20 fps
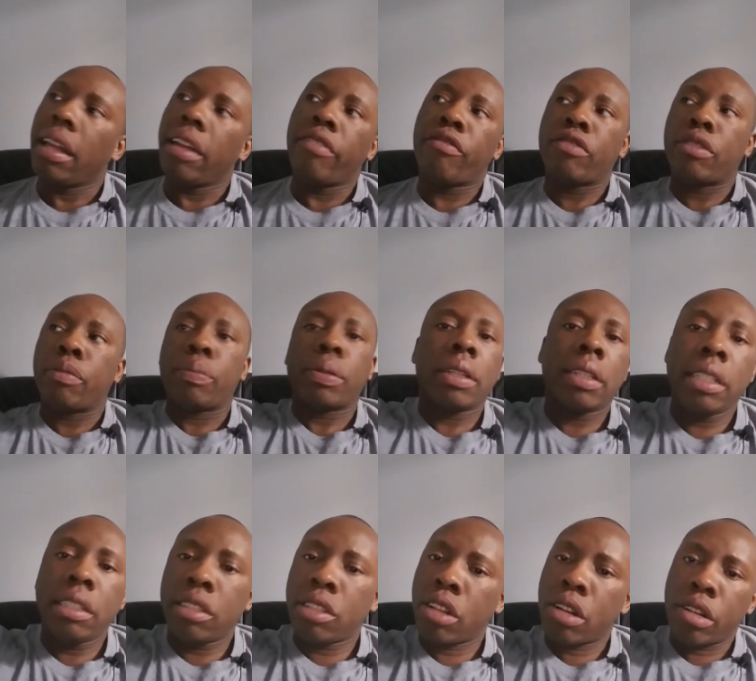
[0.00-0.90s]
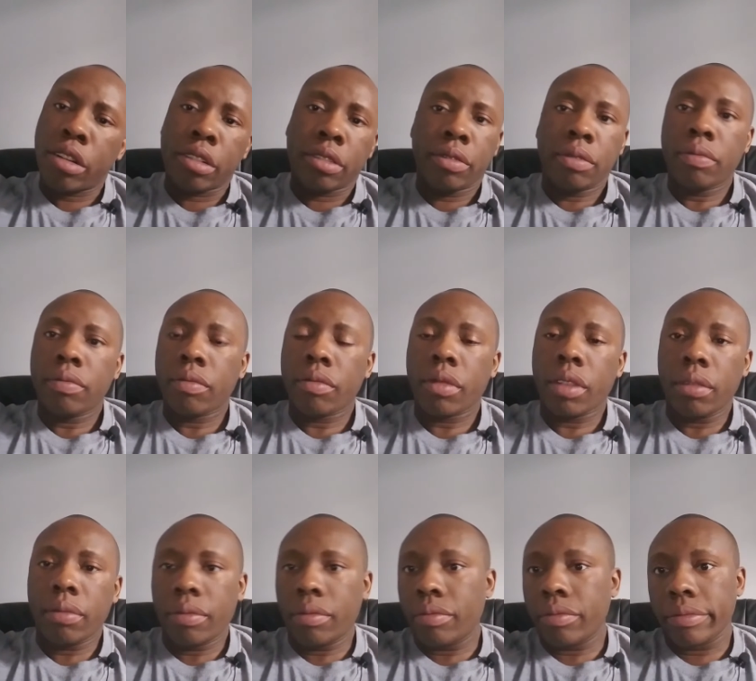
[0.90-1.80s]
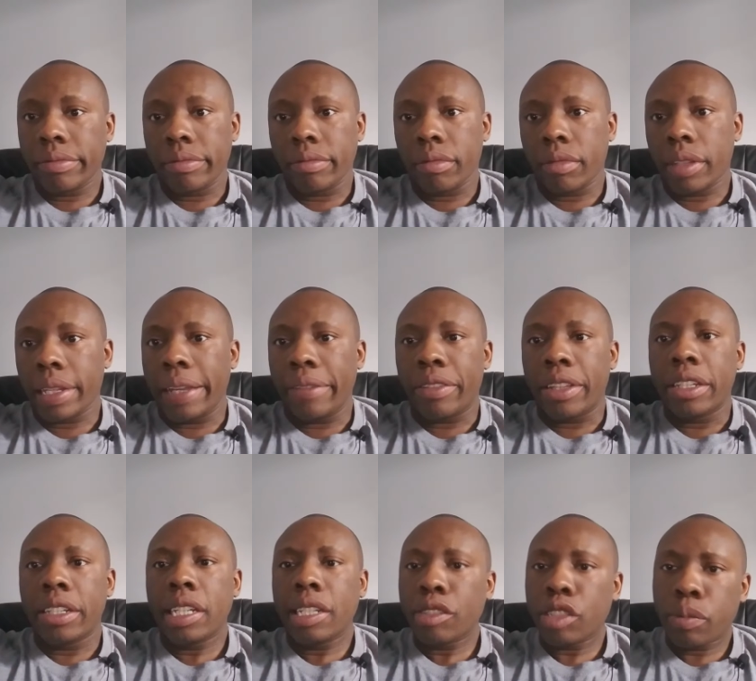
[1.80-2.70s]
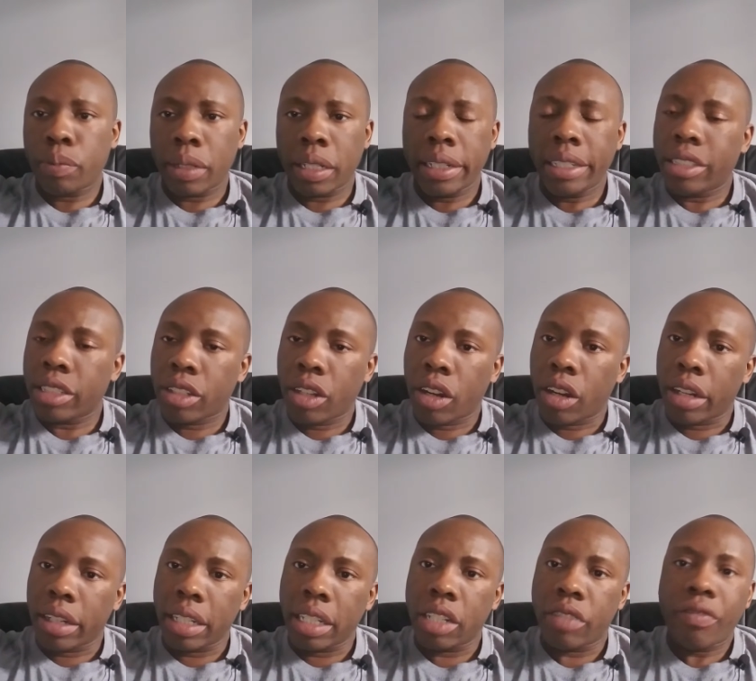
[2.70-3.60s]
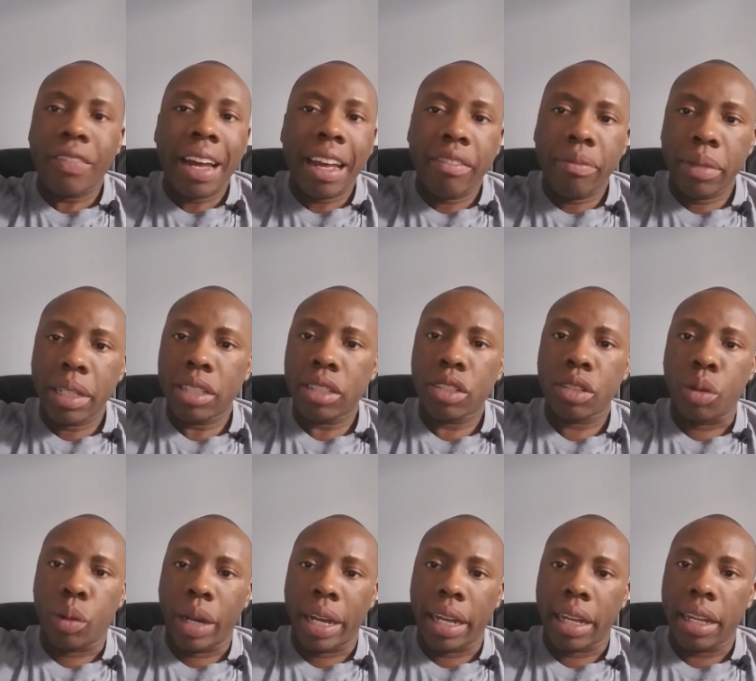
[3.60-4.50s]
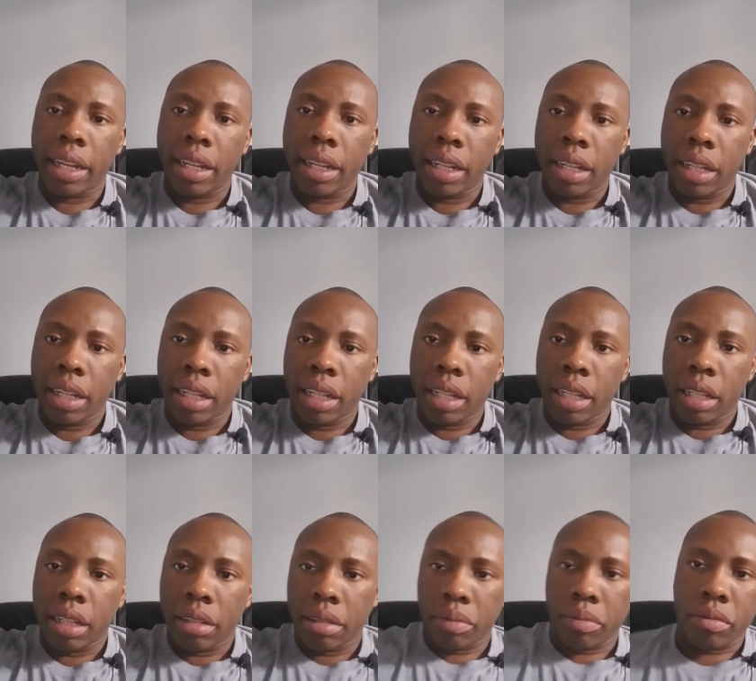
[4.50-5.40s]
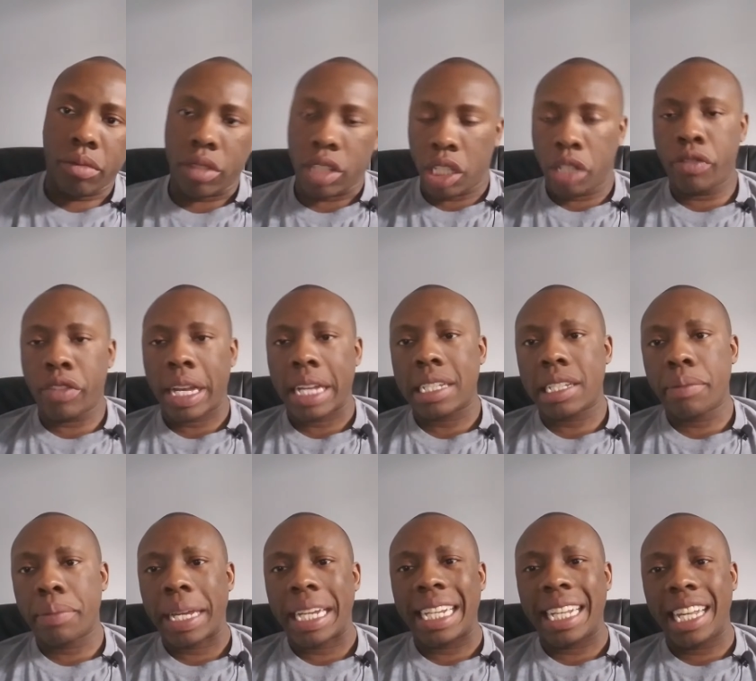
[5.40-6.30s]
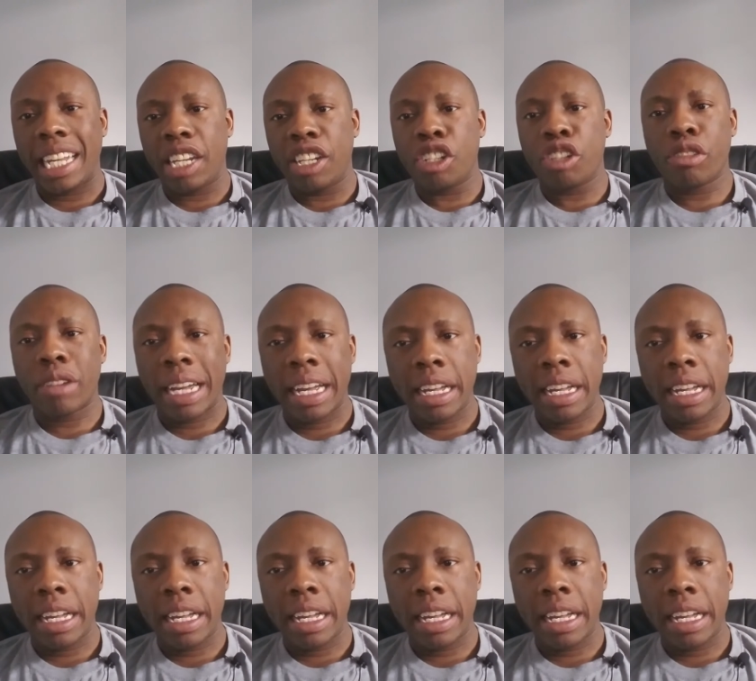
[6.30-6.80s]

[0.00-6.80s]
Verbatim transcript: If the police are if the nearest police car is five minutes away, you've got somebody in your